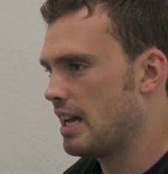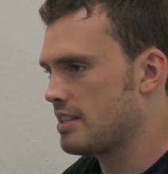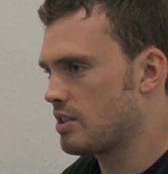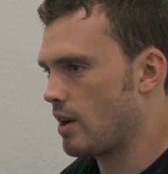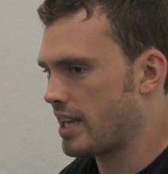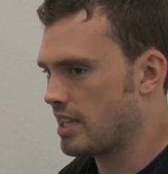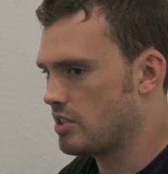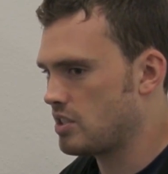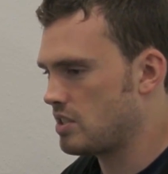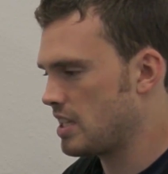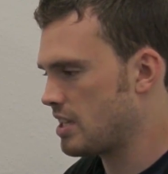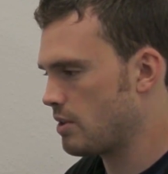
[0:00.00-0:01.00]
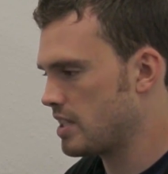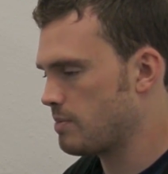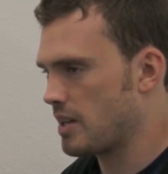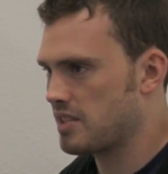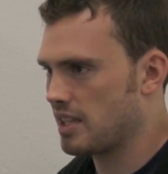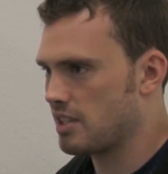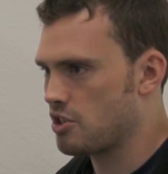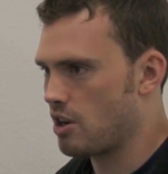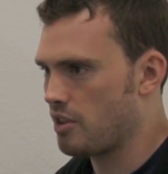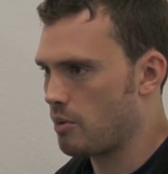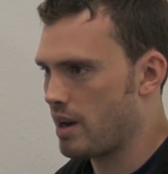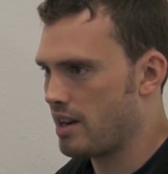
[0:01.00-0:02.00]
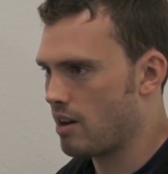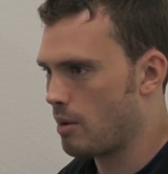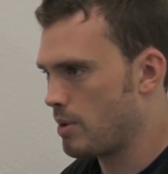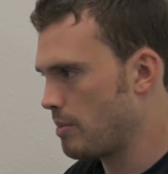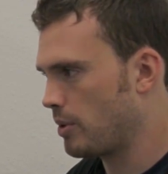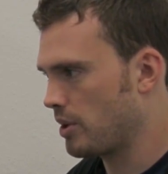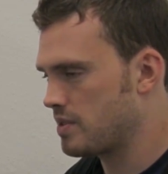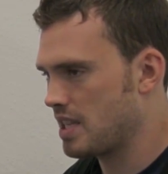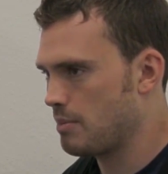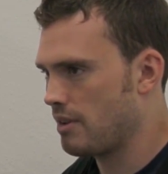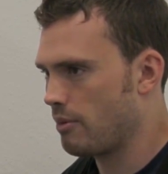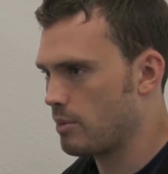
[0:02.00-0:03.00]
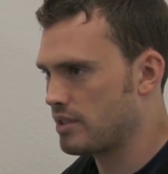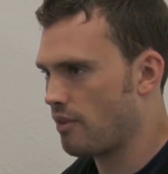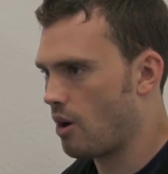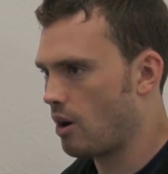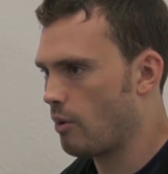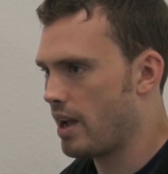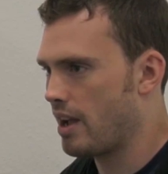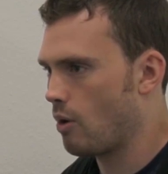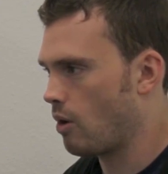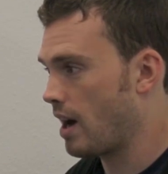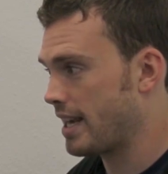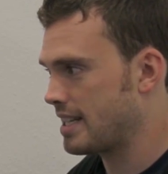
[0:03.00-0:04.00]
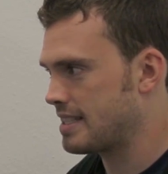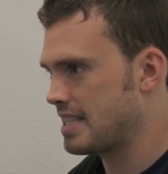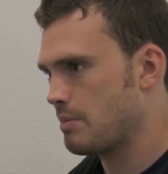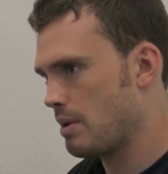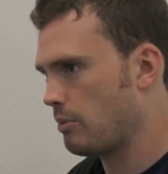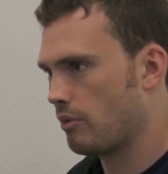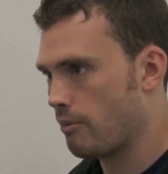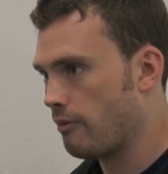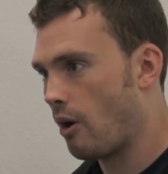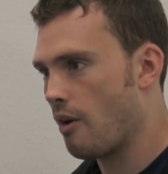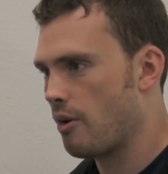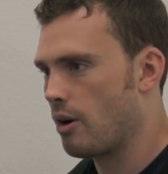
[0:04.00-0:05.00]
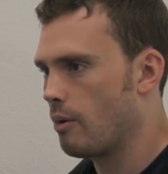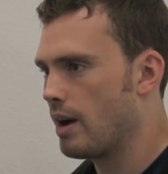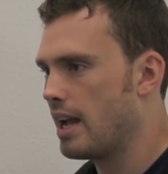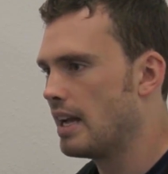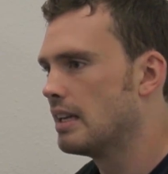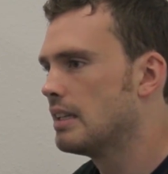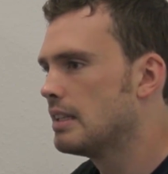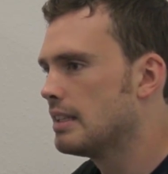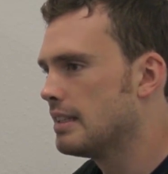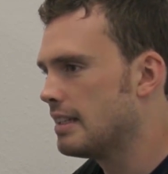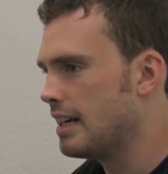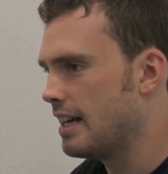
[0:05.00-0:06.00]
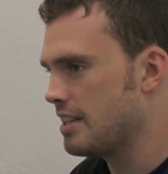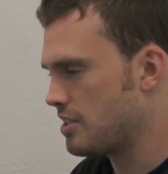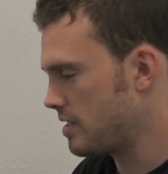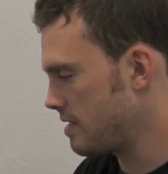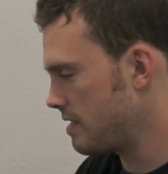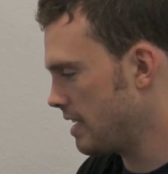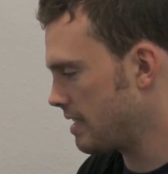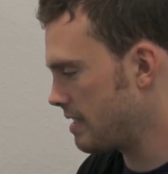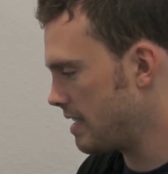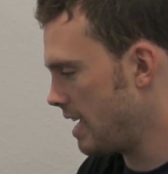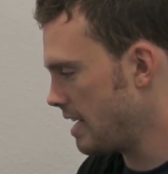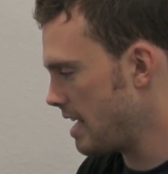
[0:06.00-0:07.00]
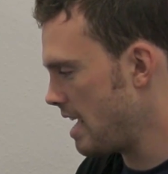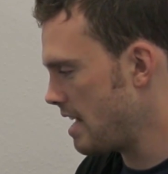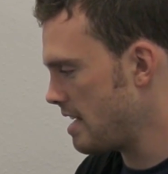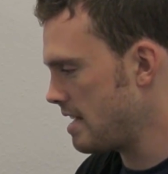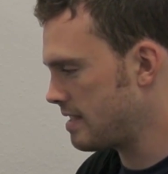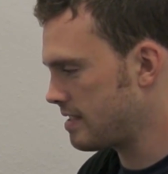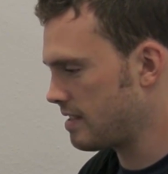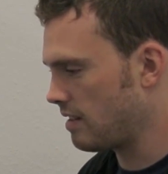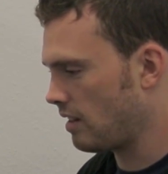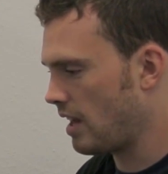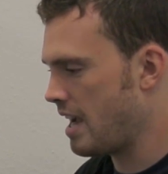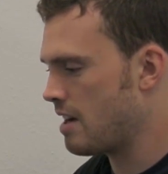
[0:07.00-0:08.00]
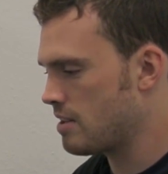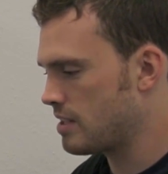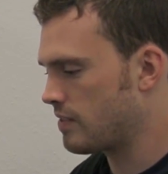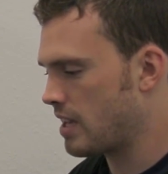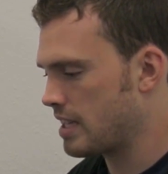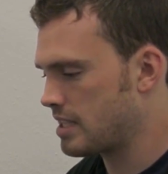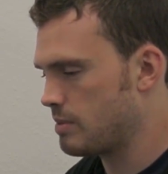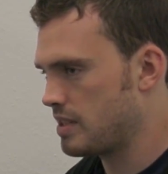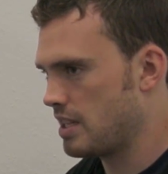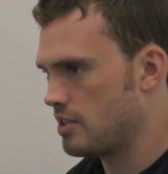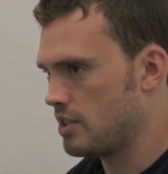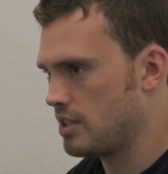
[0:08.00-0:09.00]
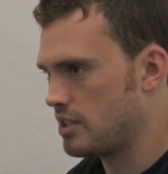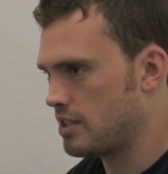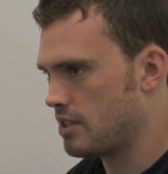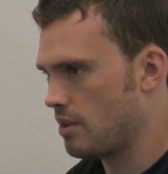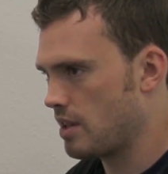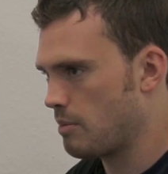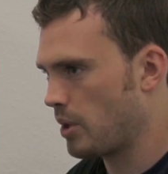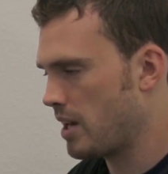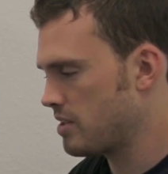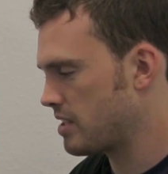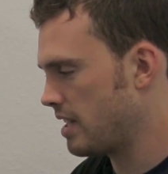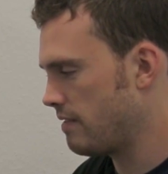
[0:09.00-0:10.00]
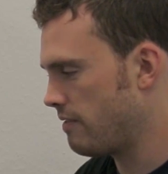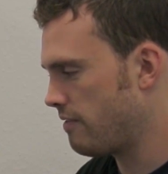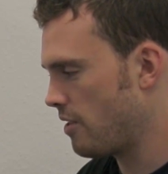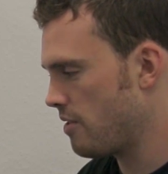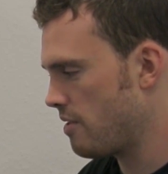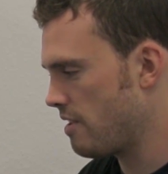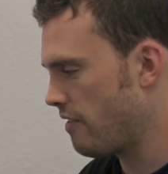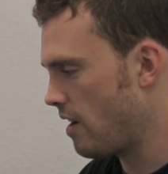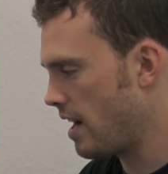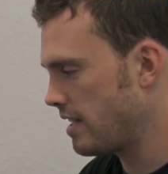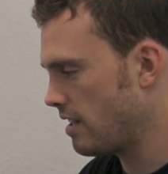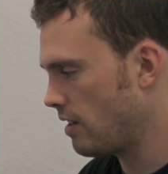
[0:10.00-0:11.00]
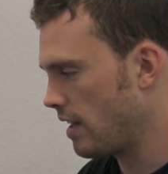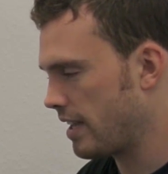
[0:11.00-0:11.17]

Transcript: So I can decrease my signature on the radar. People don't see me from as far away, or I can see people from farther away. It's layers of customization so that players can further define,